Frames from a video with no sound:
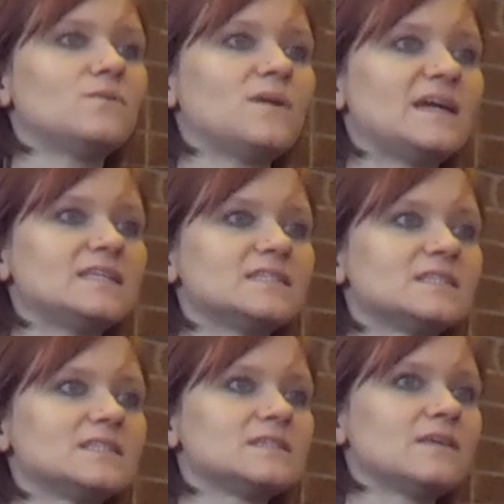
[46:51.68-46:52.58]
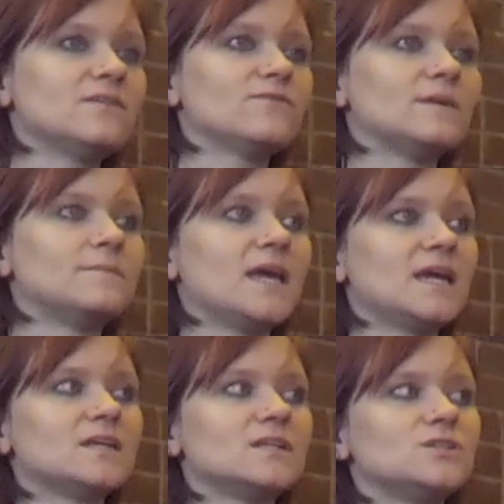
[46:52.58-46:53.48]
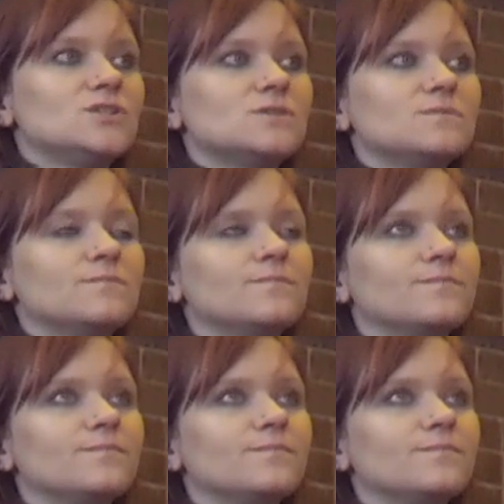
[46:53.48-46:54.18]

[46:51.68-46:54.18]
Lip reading: the waist and the rib cage,